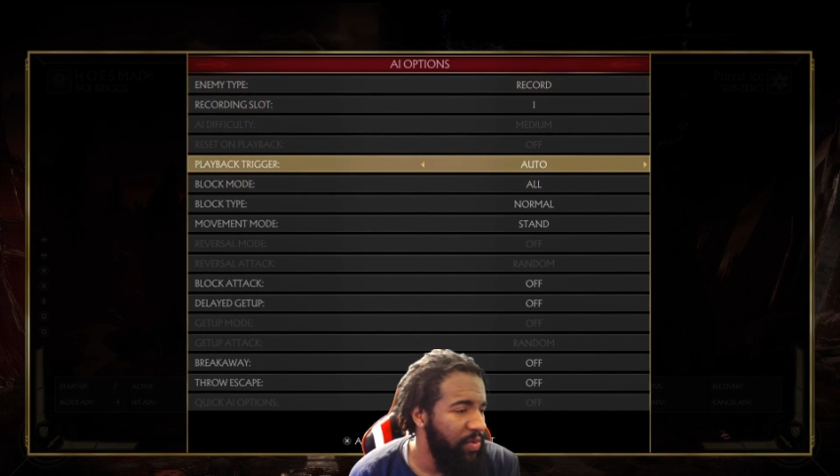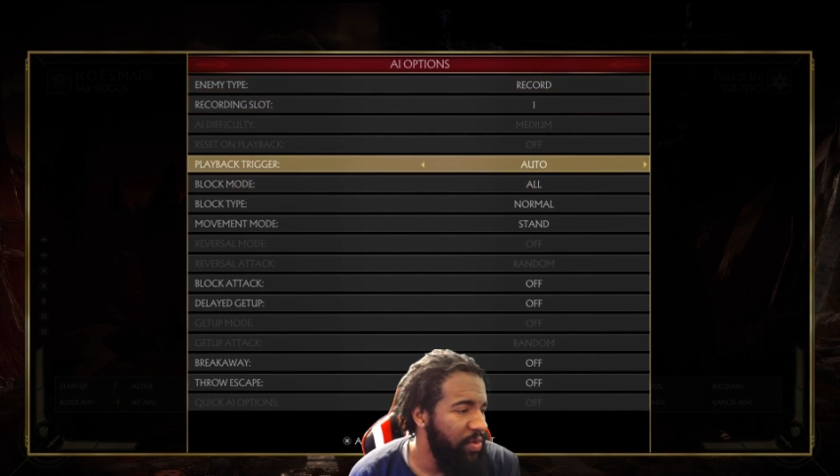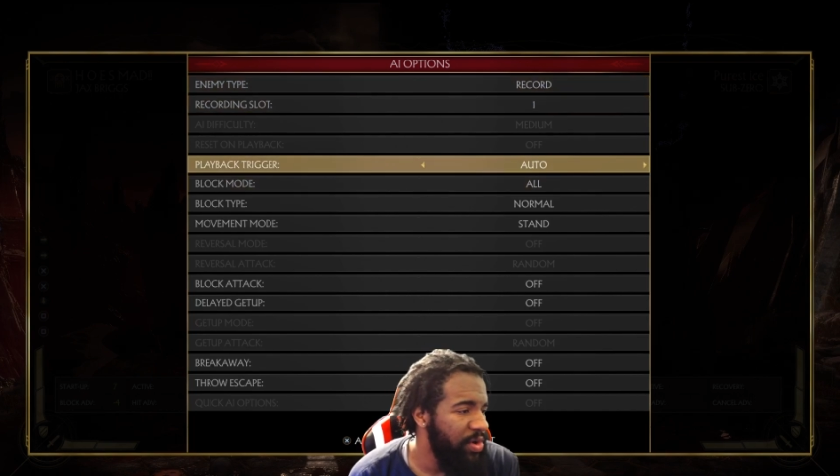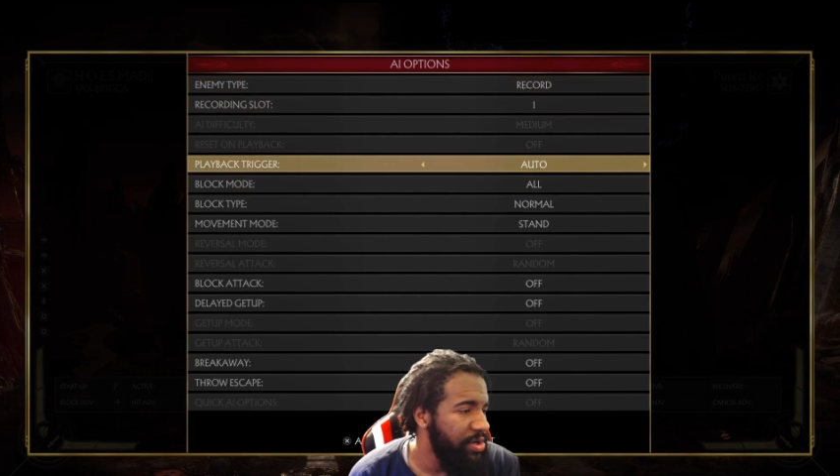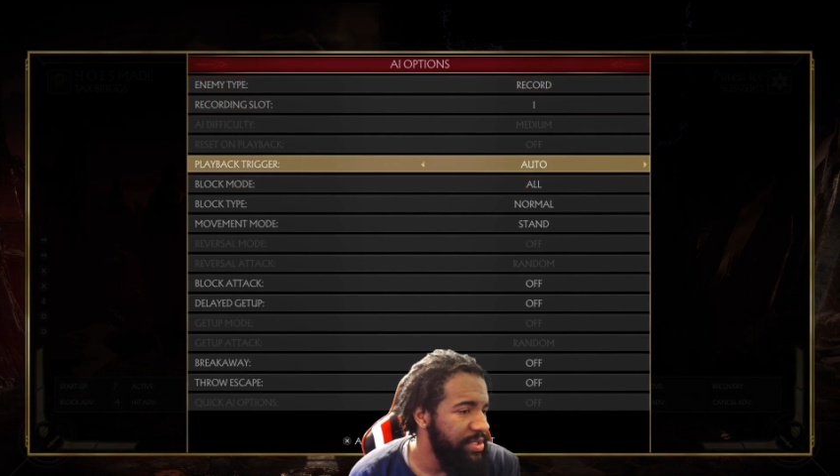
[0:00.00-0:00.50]

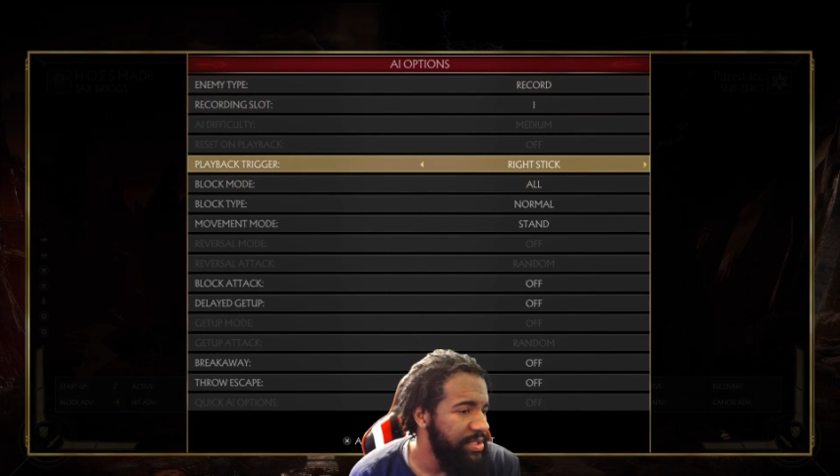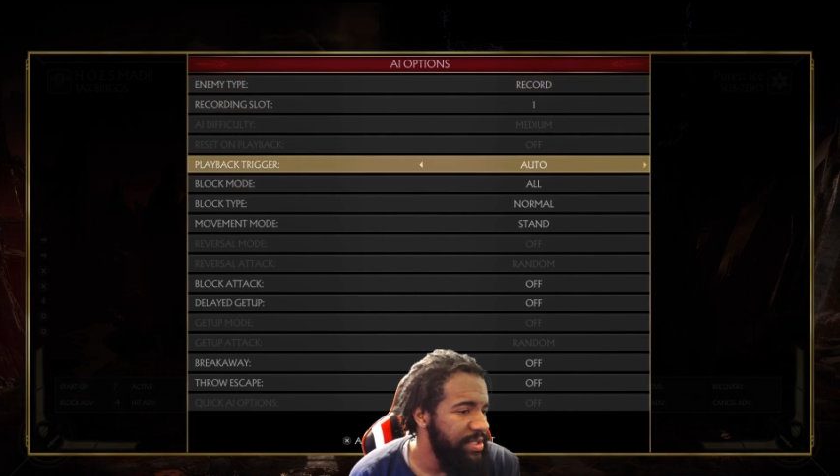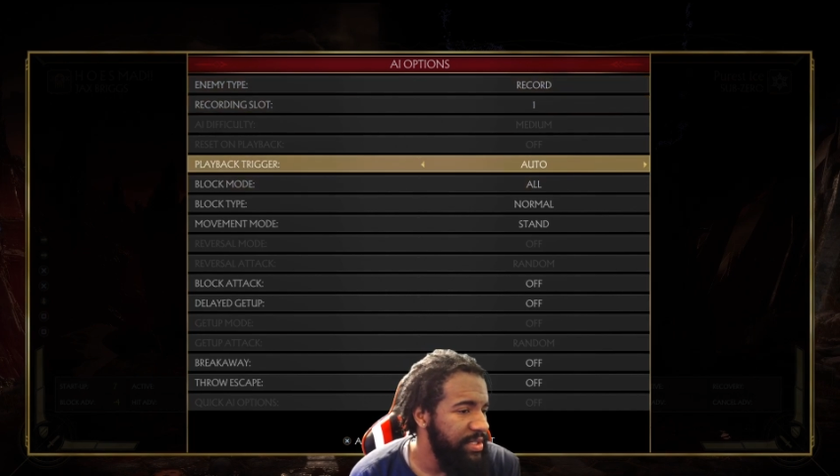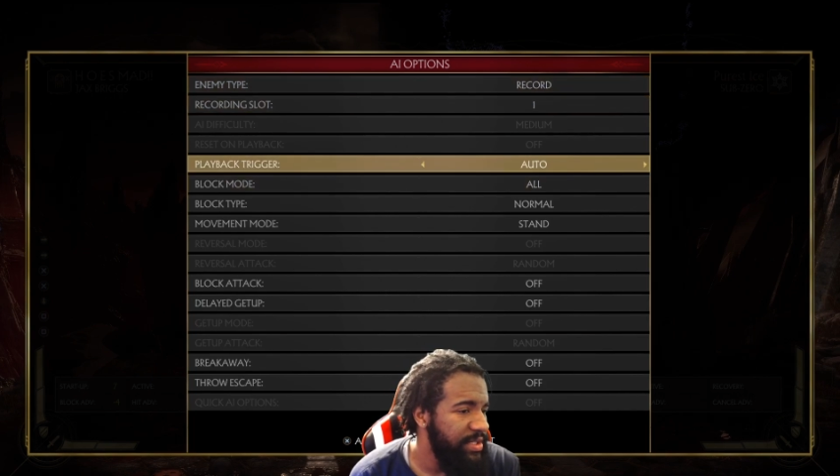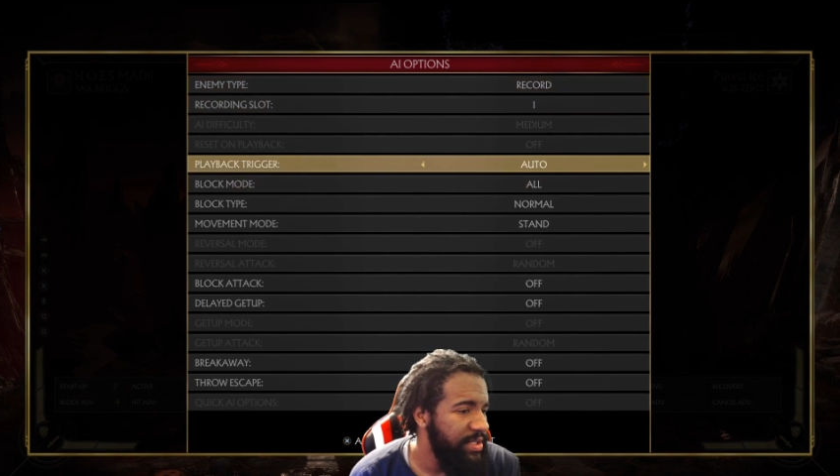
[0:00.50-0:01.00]
works.
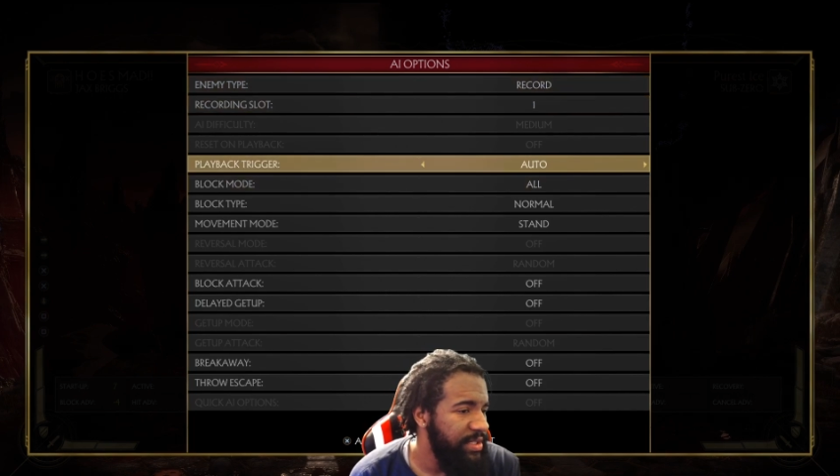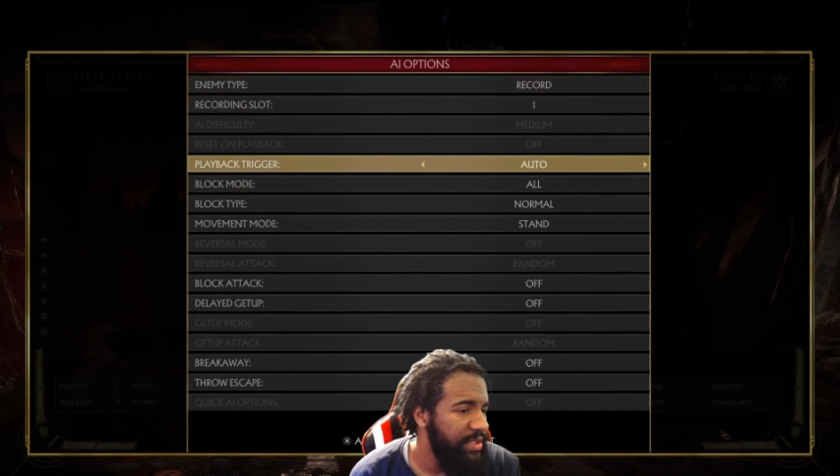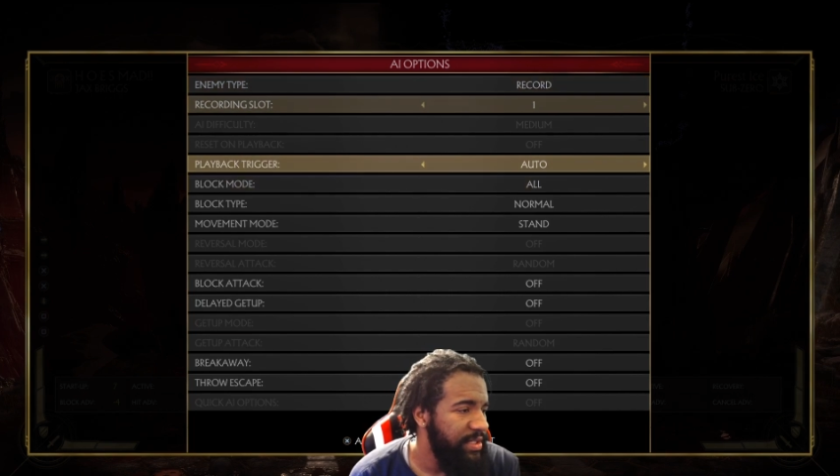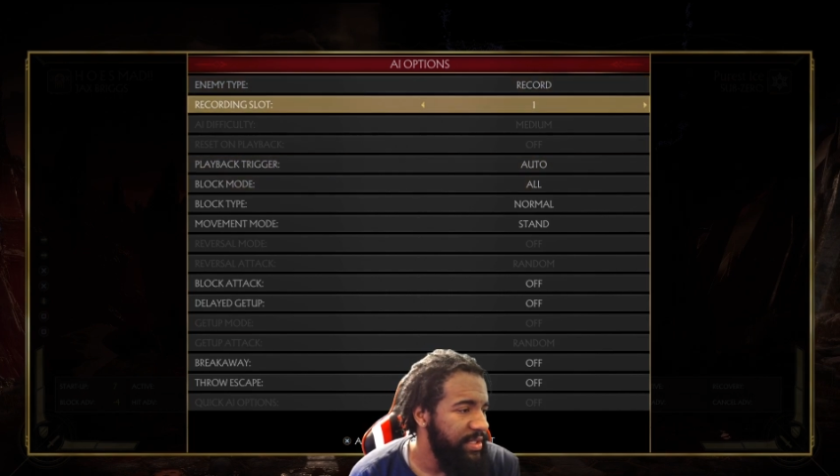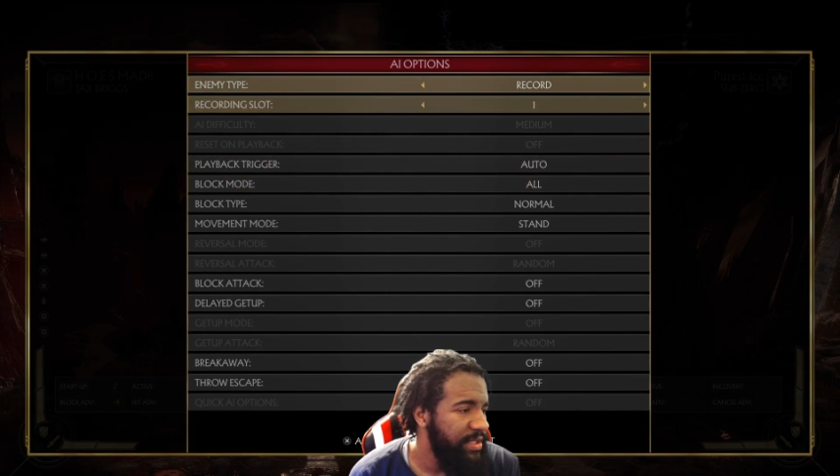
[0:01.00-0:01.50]

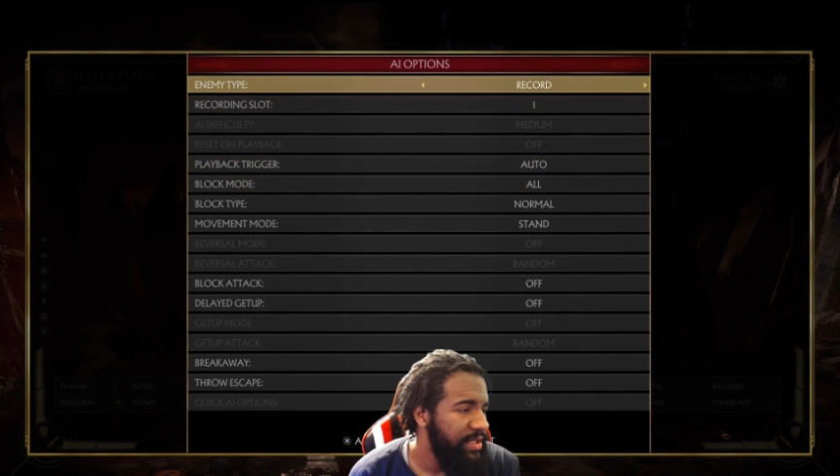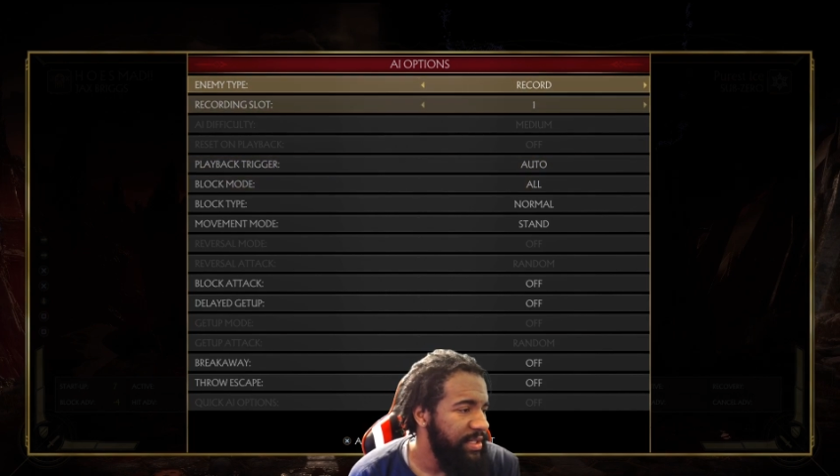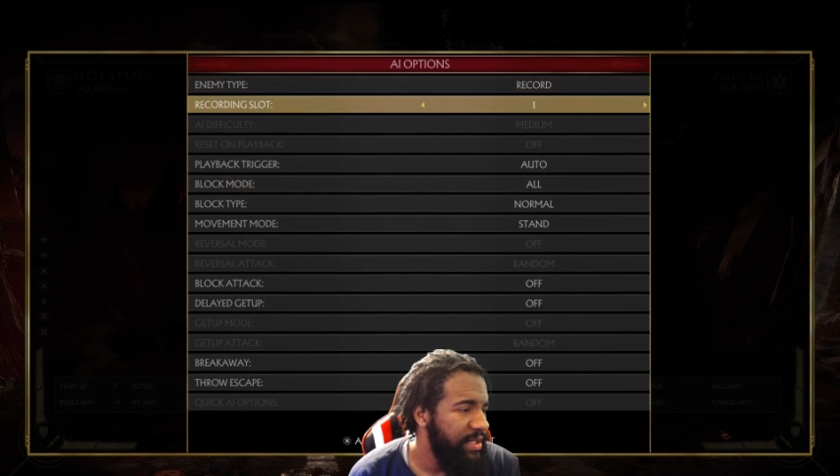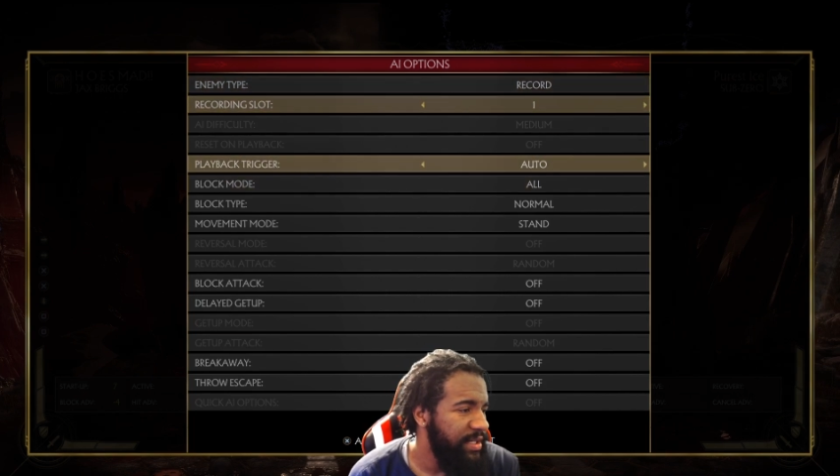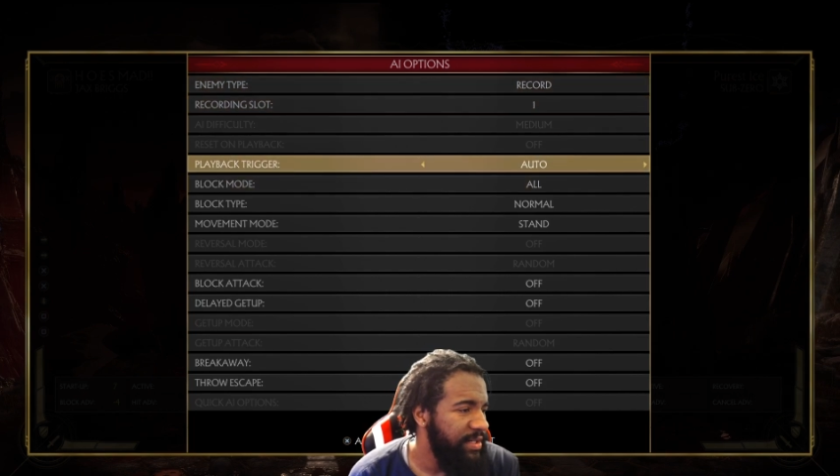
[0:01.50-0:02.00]

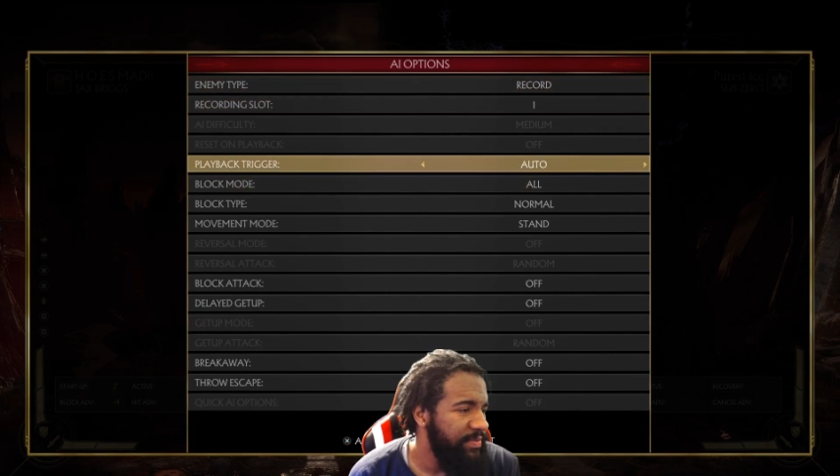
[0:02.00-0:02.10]
All